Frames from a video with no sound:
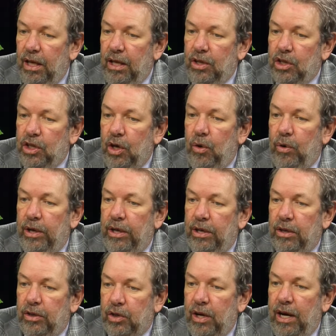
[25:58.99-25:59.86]

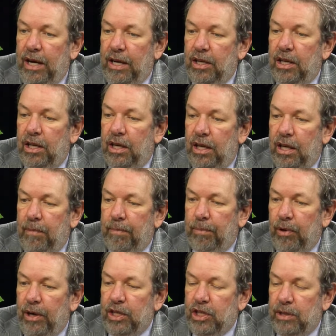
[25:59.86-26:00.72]
trying to
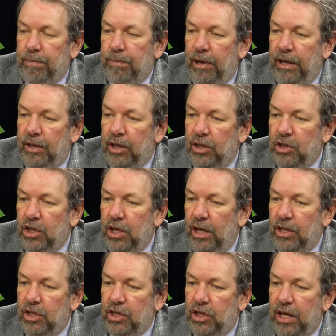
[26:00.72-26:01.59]
impress upon the
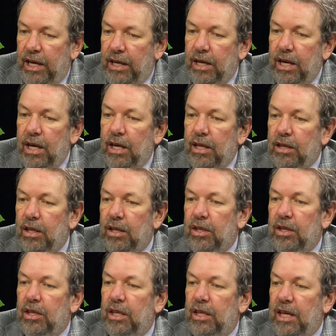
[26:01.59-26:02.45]
judge that
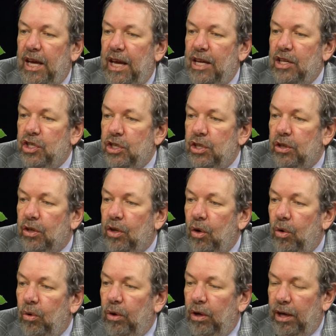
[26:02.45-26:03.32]
the case should
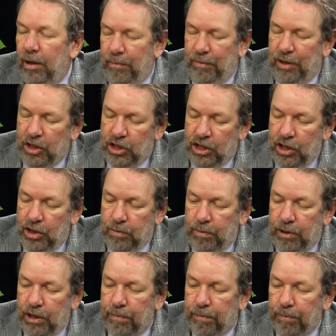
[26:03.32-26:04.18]
go, the